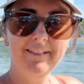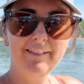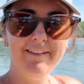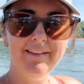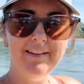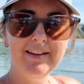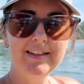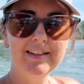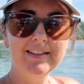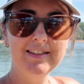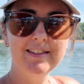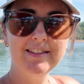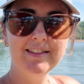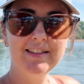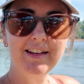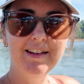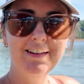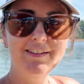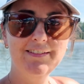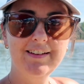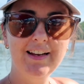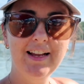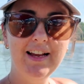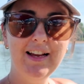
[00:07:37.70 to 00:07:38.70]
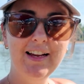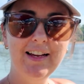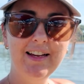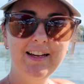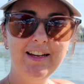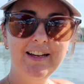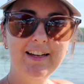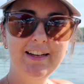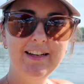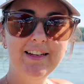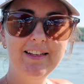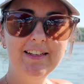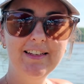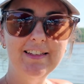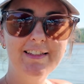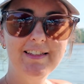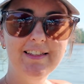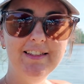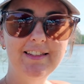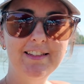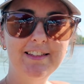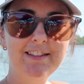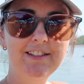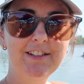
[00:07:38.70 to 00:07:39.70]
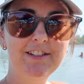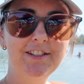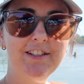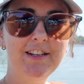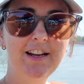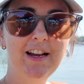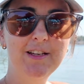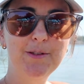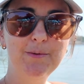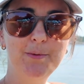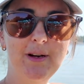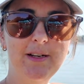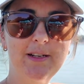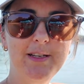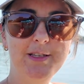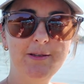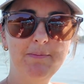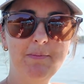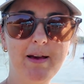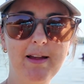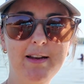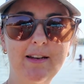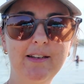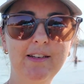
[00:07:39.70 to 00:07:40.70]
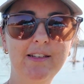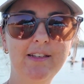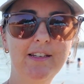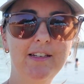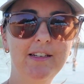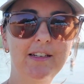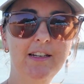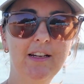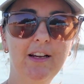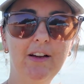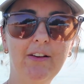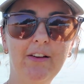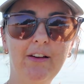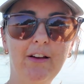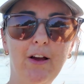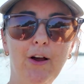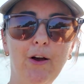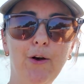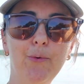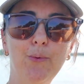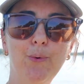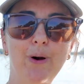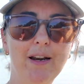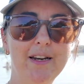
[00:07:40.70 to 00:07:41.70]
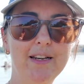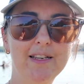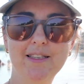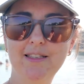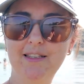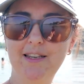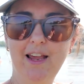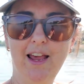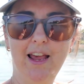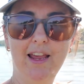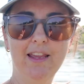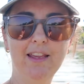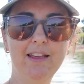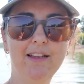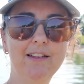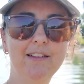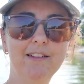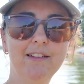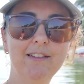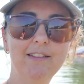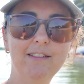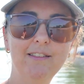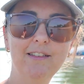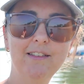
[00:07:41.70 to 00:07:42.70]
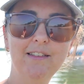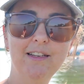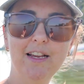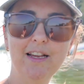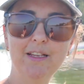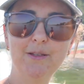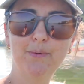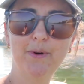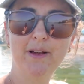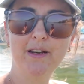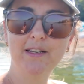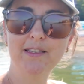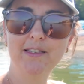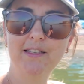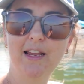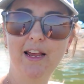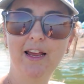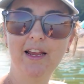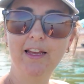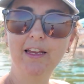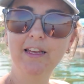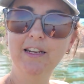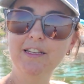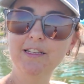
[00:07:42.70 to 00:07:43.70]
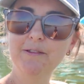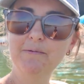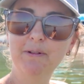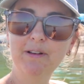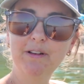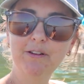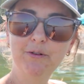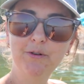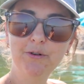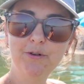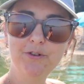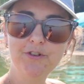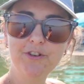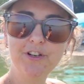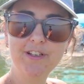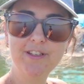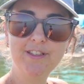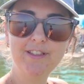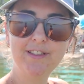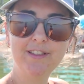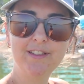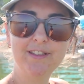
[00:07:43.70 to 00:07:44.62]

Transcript: It's so nice. This is such a nice way to spend a Wednesday. Today is Wednesday, and it's been gorgeous.